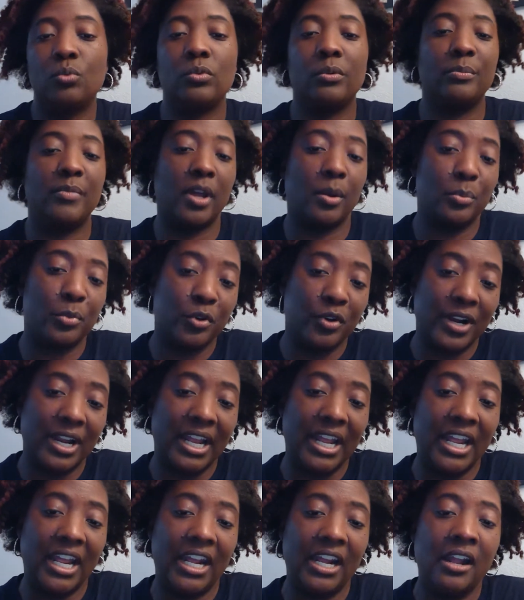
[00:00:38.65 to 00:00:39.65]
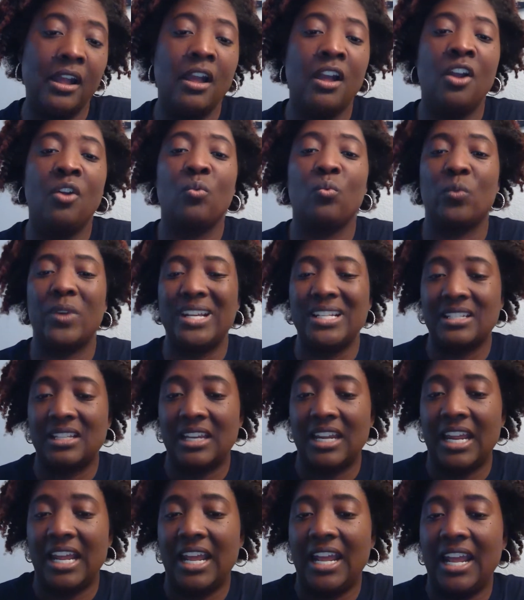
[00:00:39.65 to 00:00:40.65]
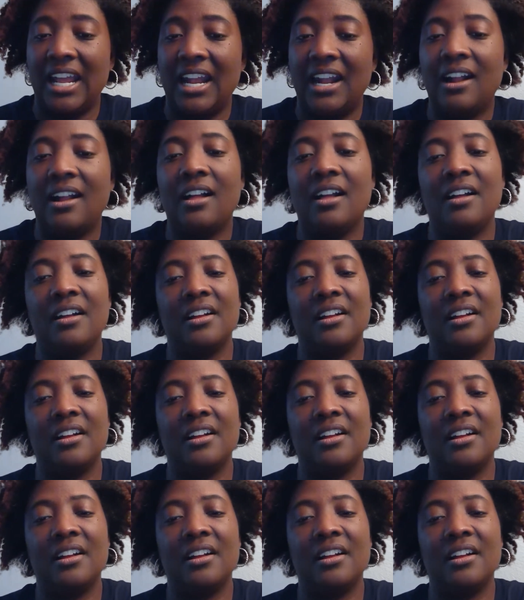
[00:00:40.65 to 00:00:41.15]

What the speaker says: remembering, reasoning,